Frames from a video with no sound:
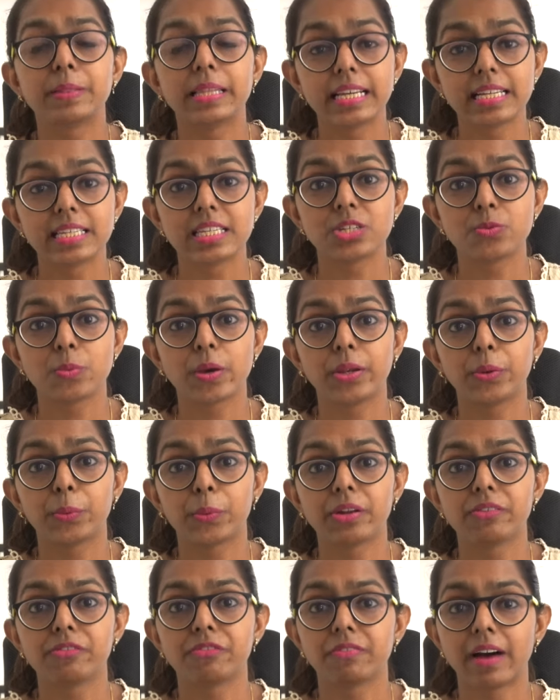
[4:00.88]
places where you
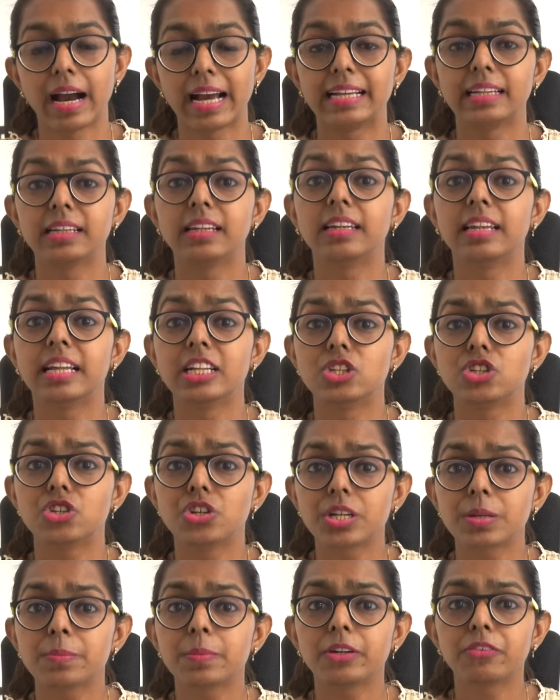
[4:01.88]
can find
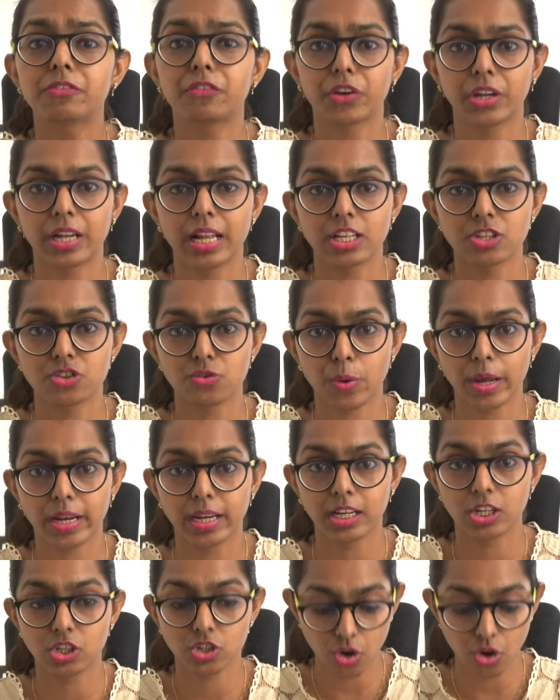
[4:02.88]
legitimate freelance writing